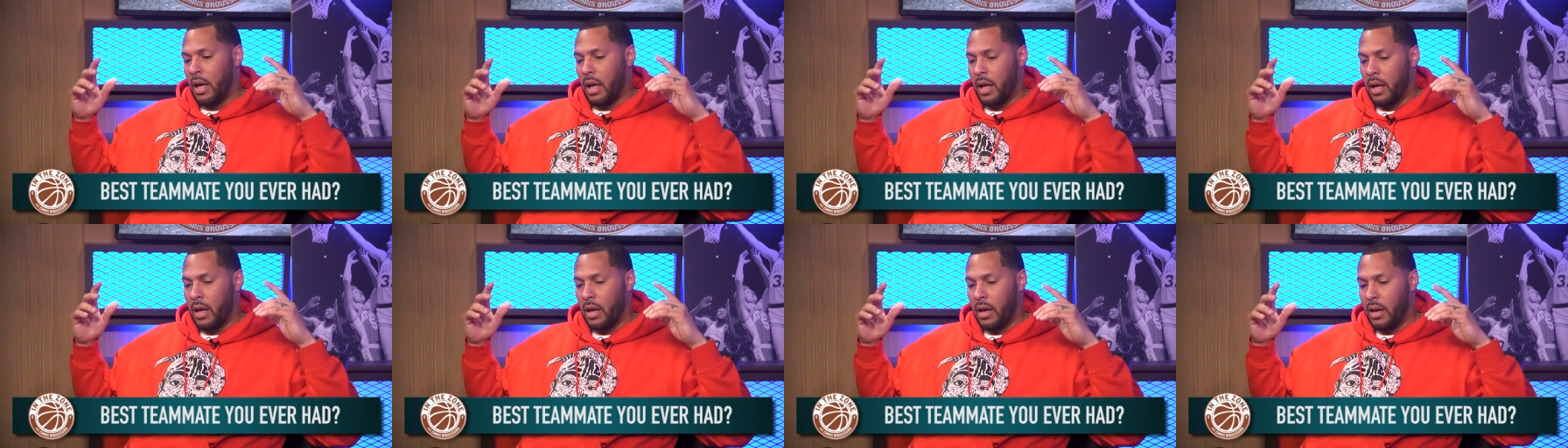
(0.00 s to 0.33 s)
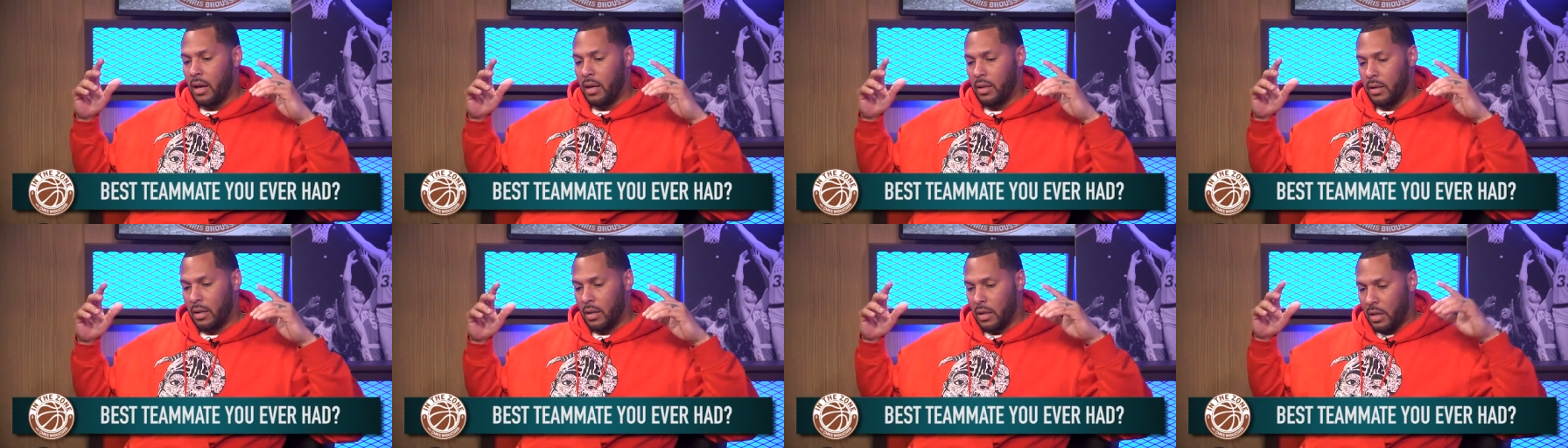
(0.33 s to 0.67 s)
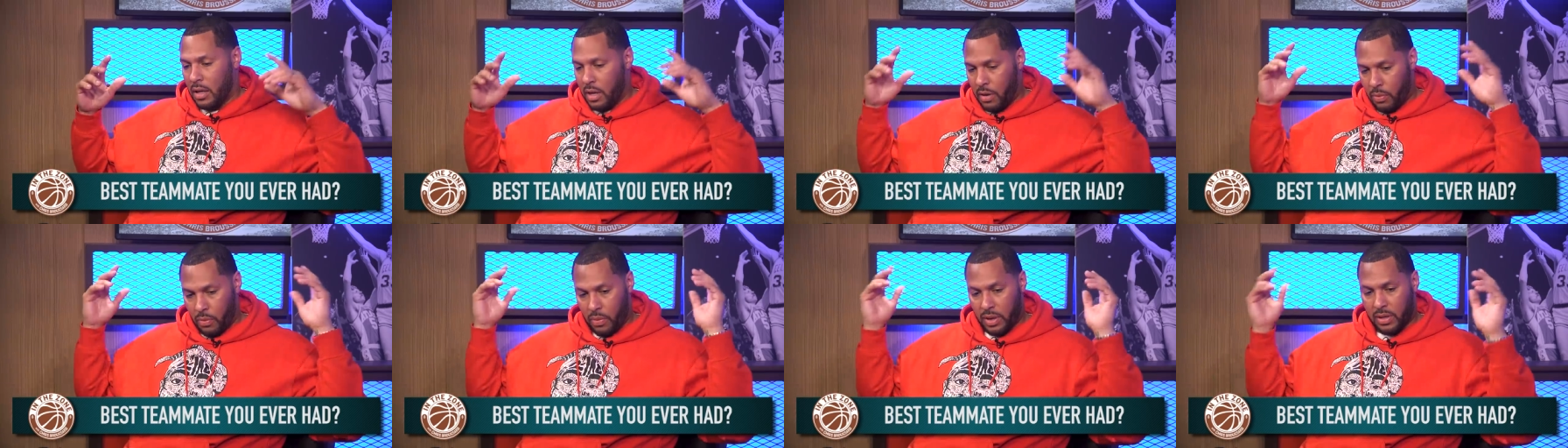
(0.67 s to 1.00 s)
and
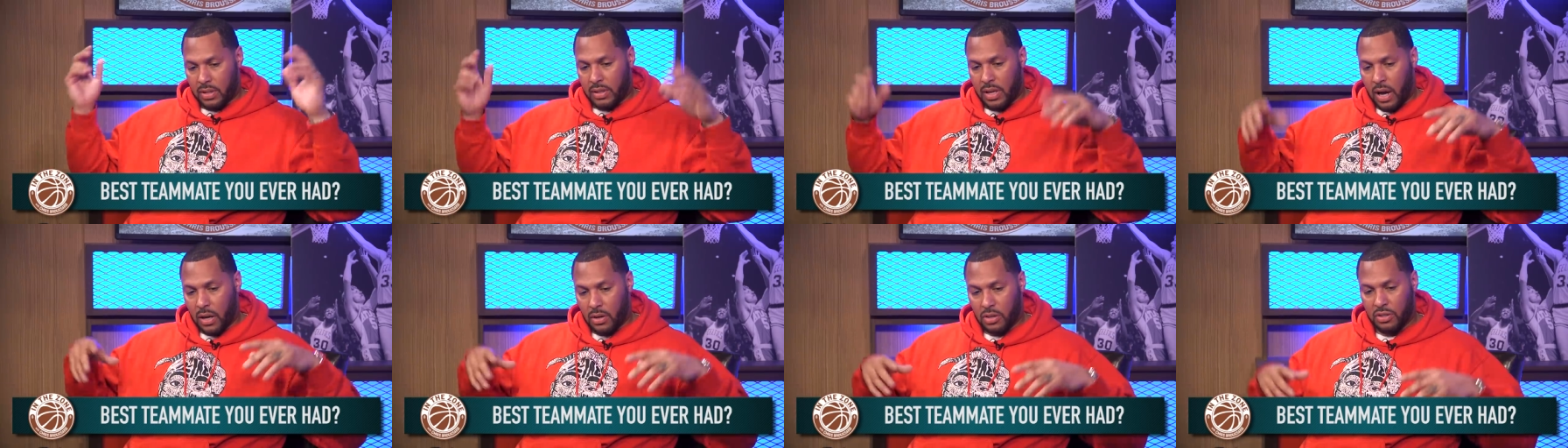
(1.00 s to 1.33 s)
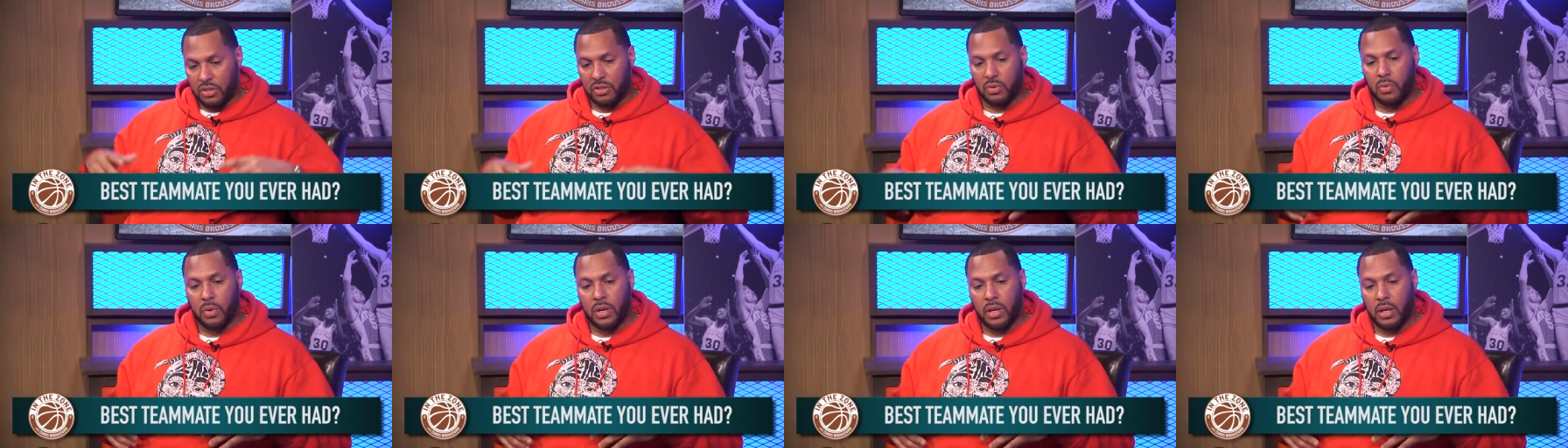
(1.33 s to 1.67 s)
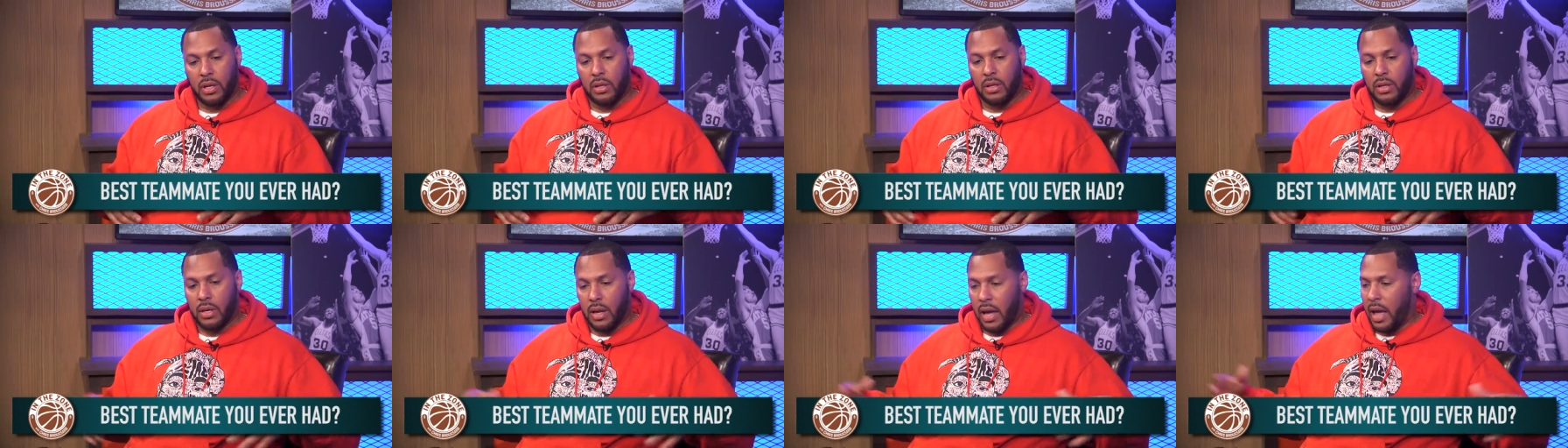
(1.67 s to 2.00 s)
he rents out a
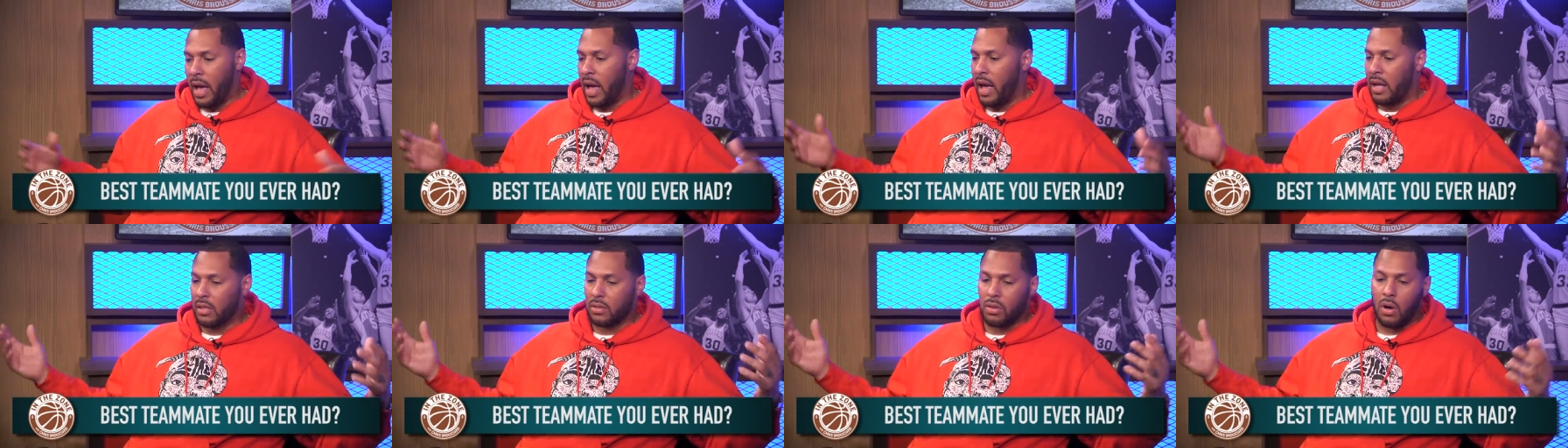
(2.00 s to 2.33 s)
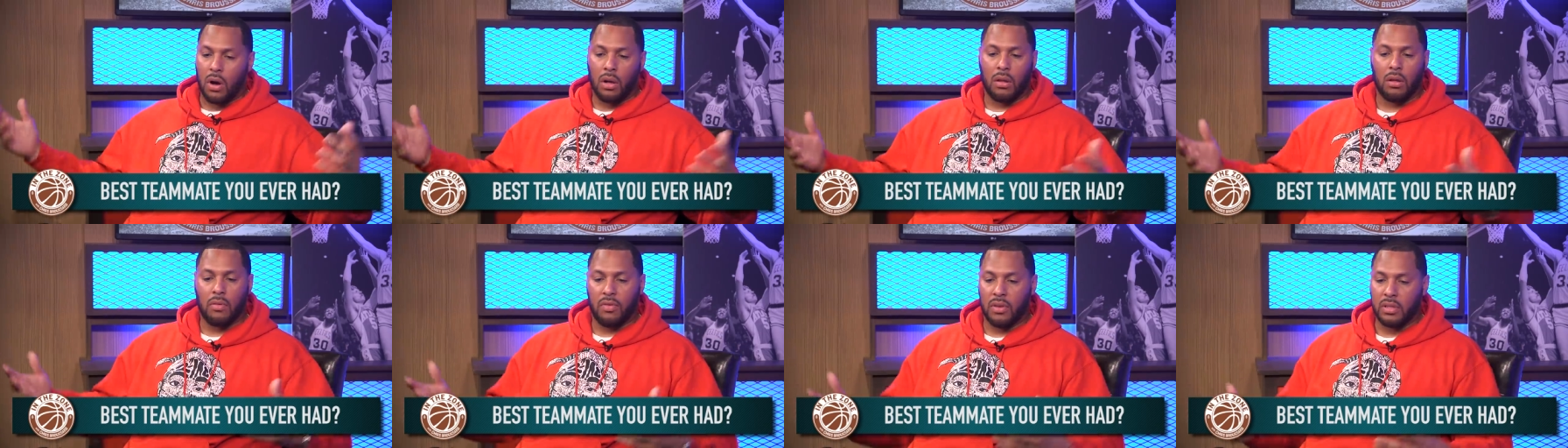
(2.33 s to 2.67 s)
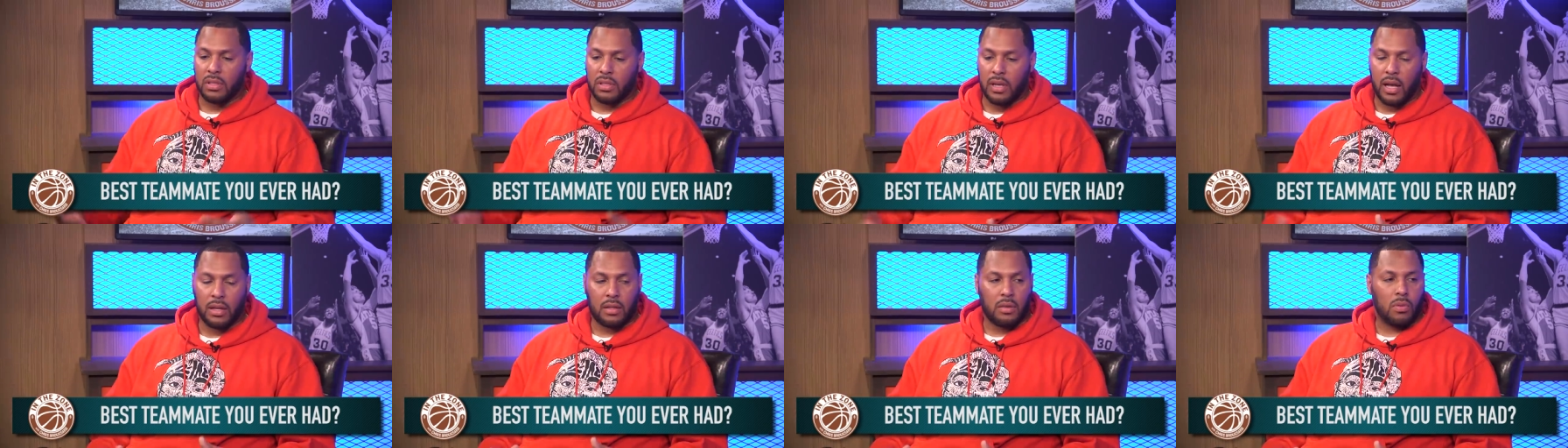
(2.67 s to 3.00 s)
suite and has all of
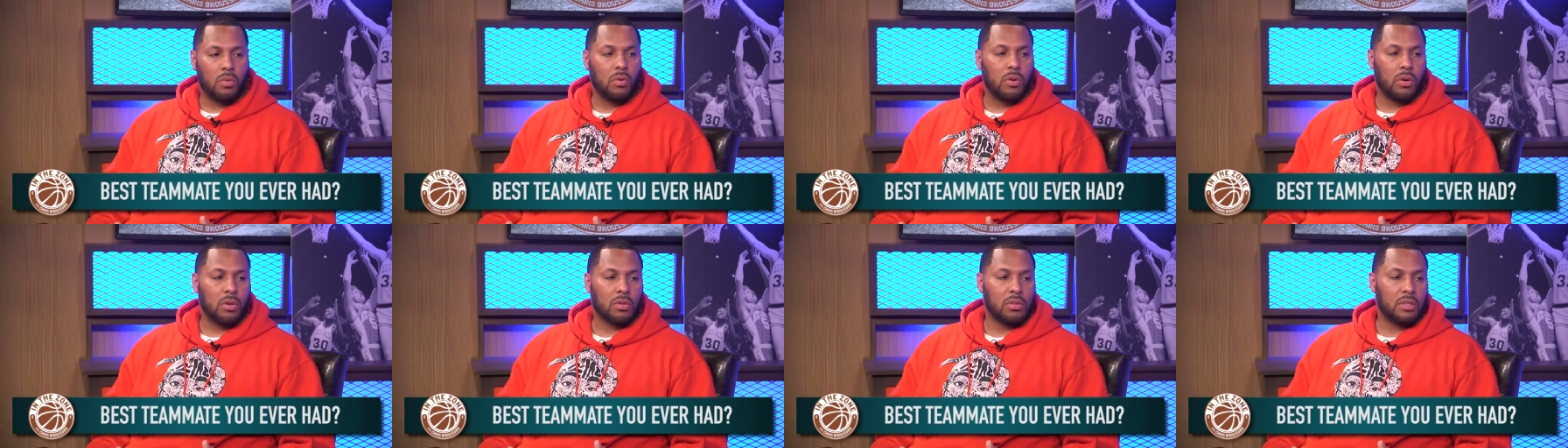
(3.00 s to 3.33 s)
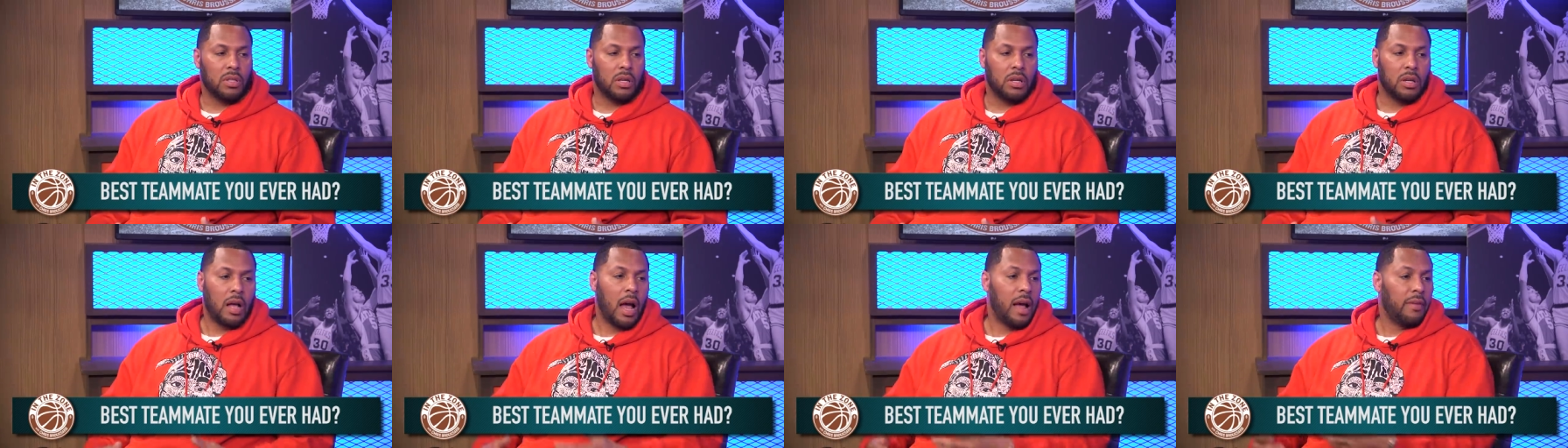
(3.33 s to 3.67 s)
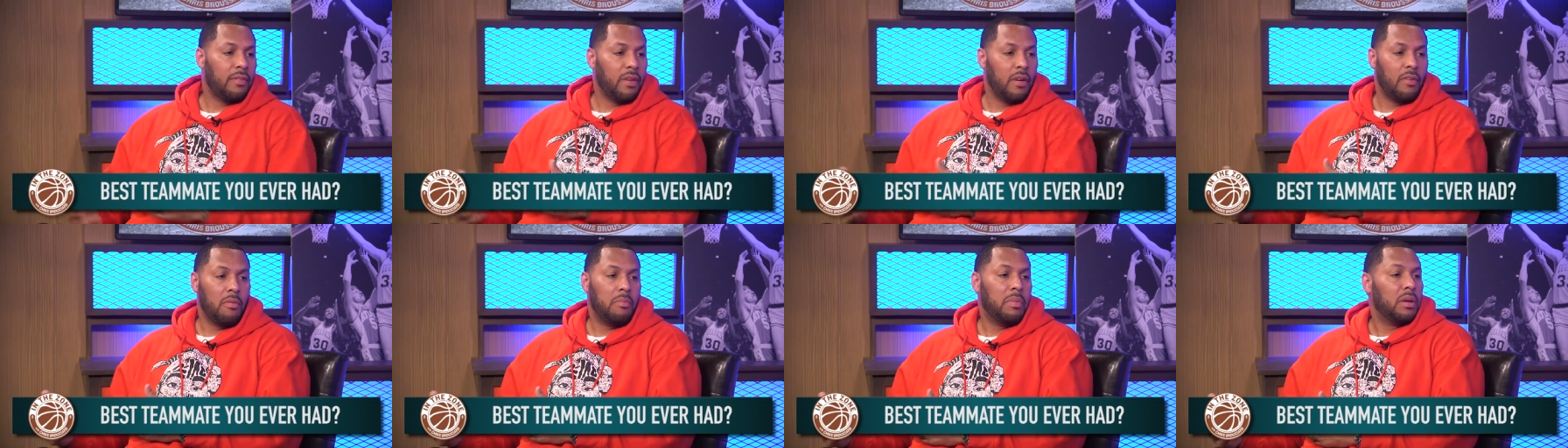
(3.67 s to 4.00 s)
us at the World Series.
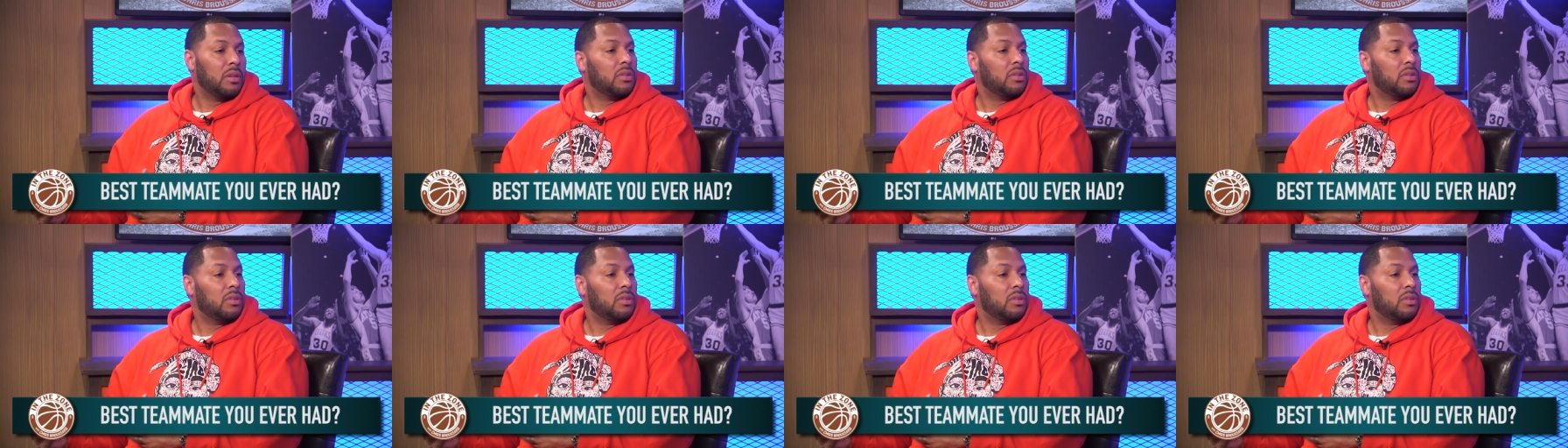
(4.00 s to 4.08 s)
I've never mm -hmm.